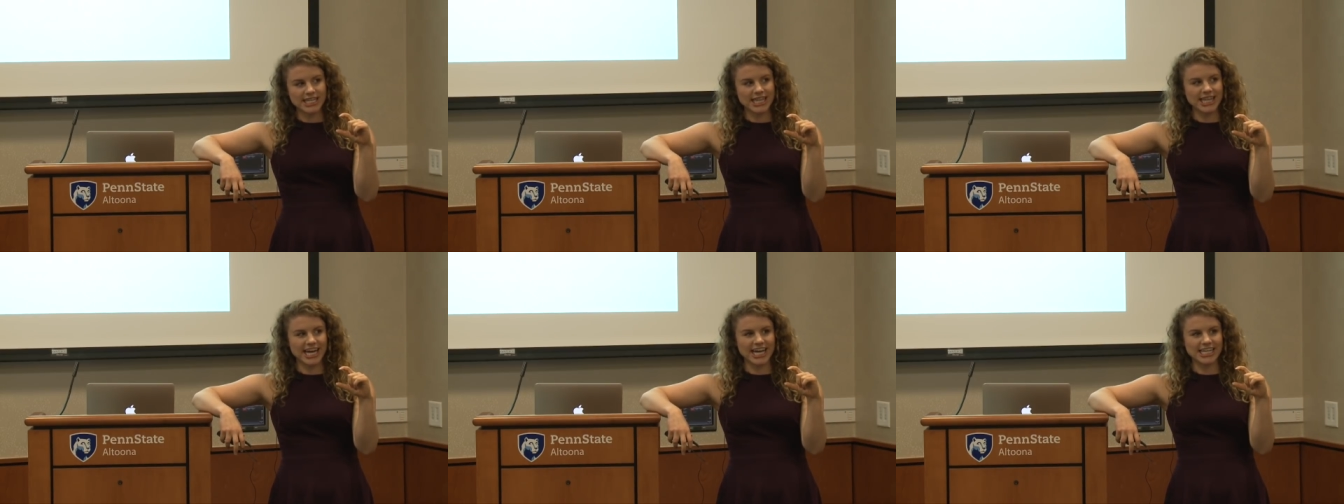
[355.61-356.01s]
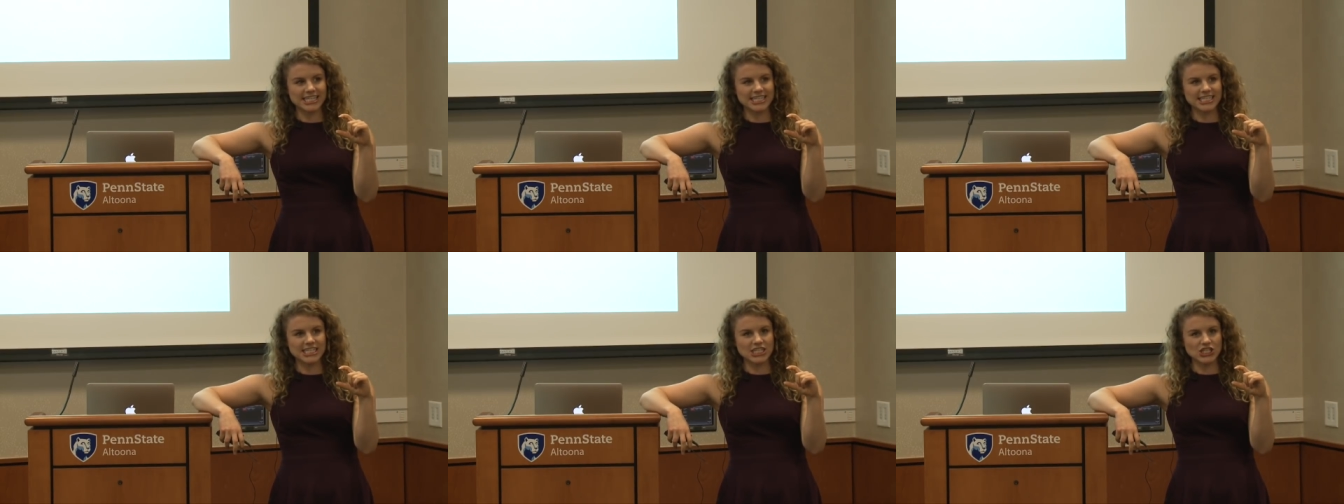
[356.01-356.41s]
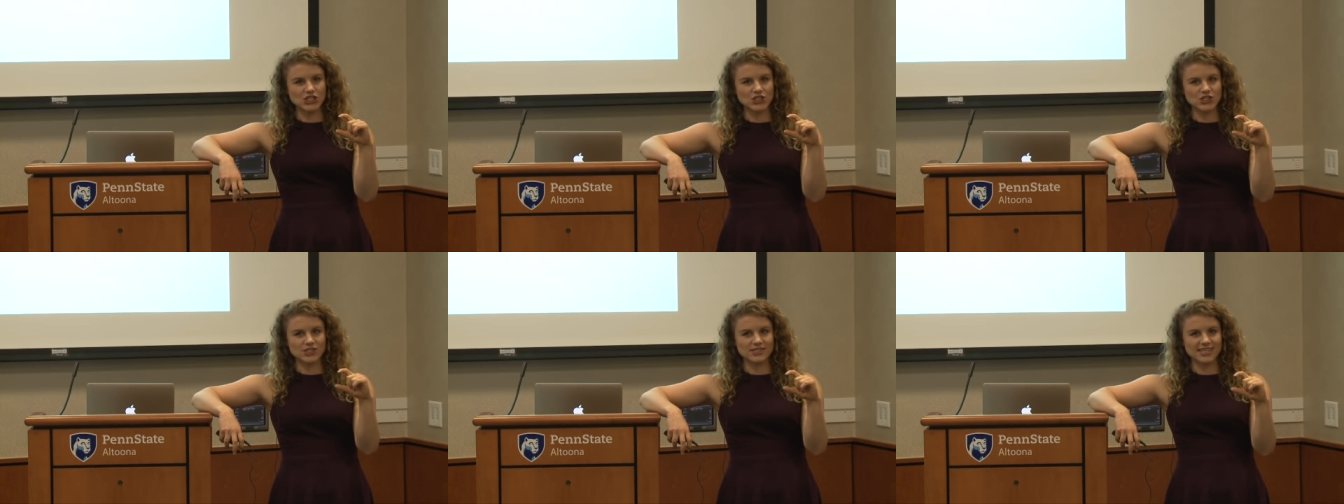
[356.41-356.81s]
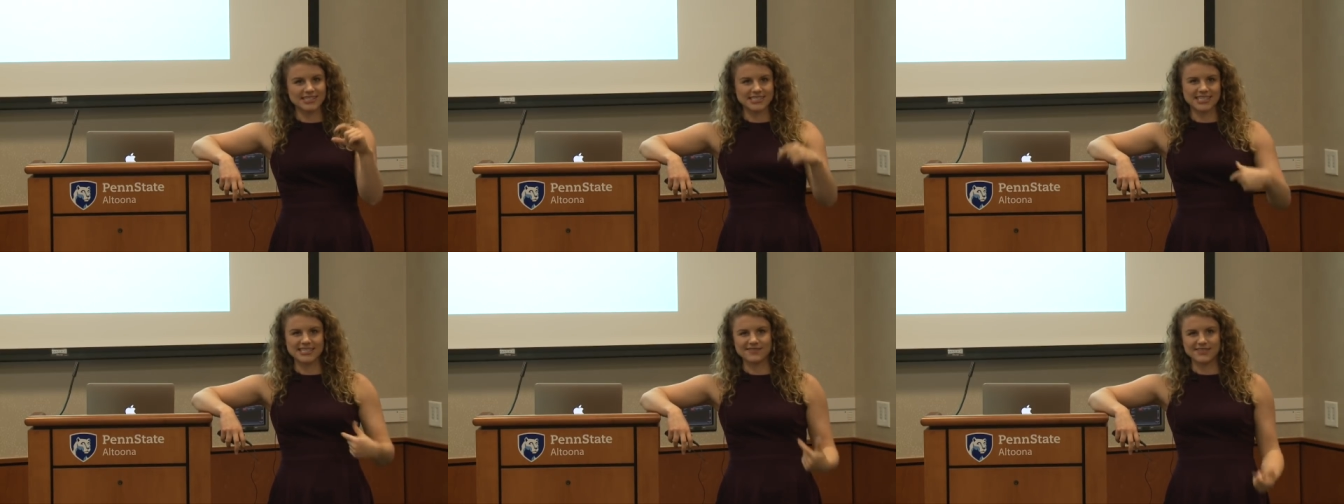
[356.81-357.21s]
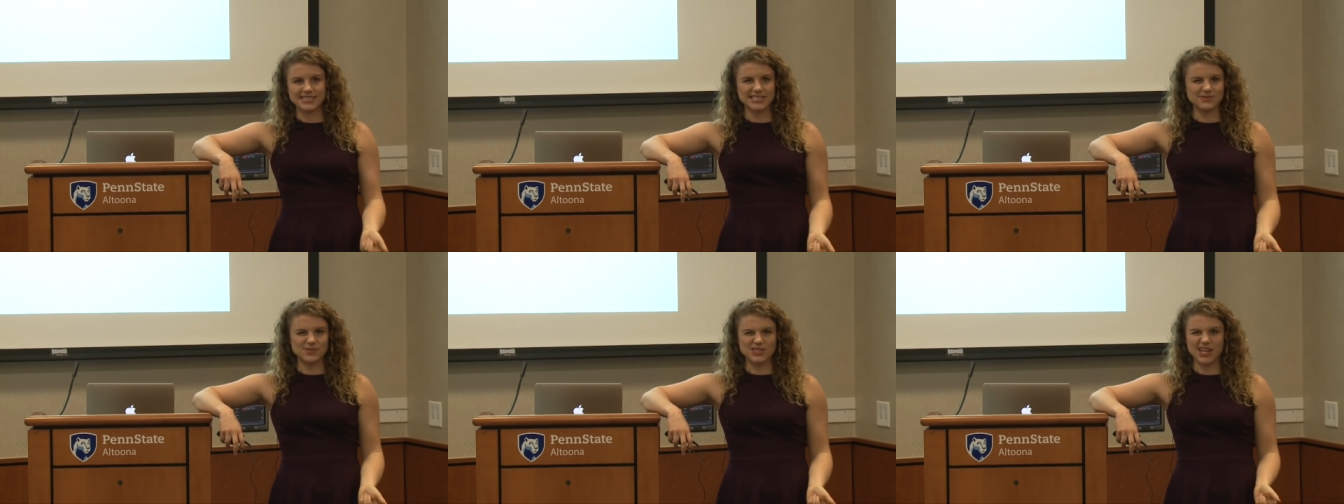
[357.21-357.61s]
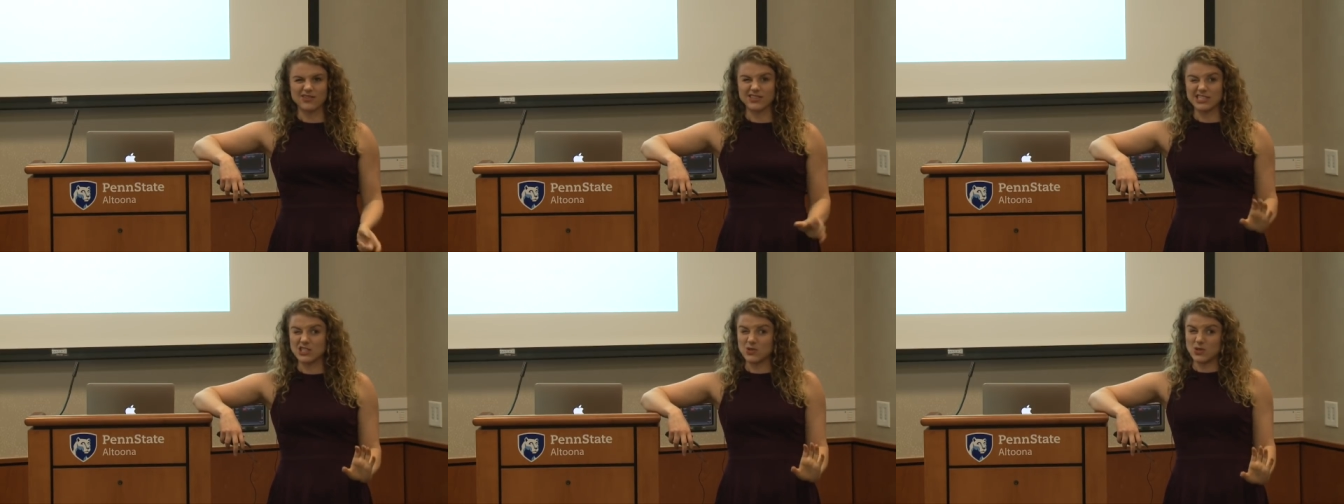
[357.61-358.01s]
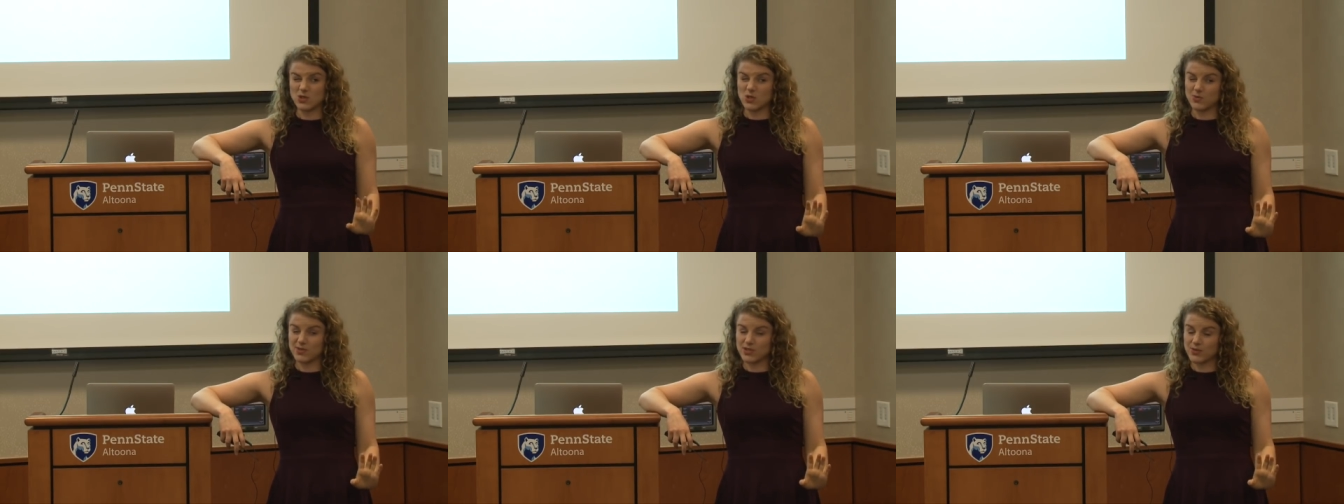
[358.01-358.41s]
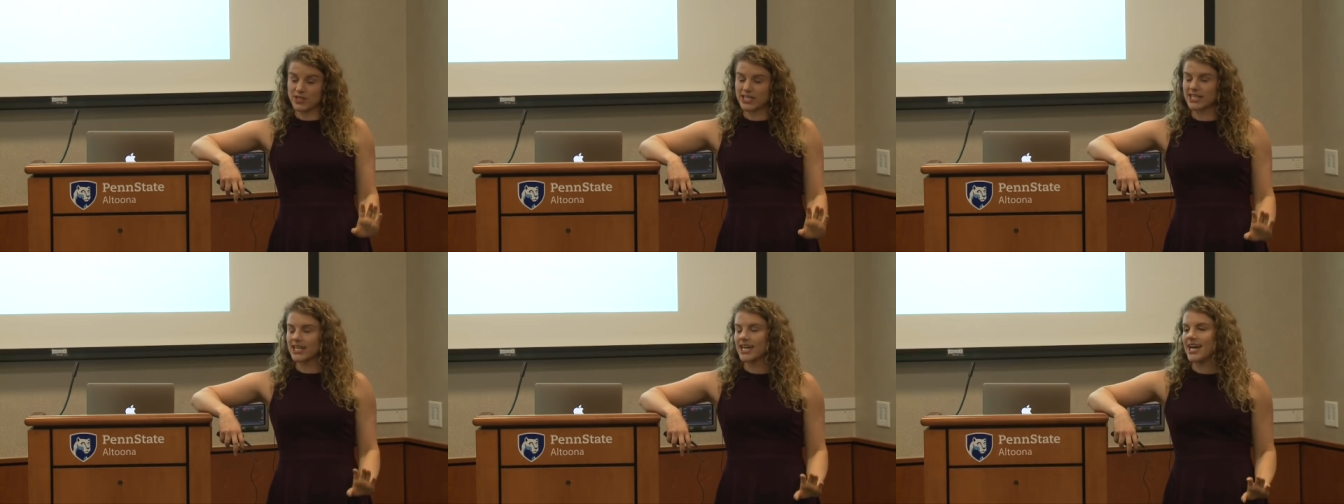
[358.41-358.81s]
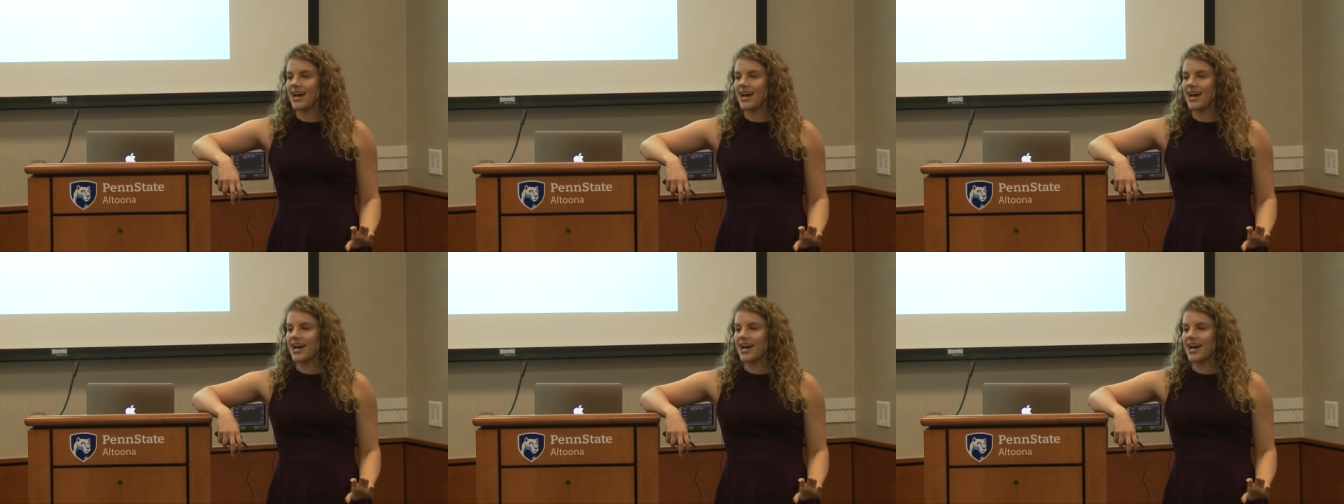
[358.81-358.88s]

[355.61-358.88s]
that your digestive system's not really doing too much work.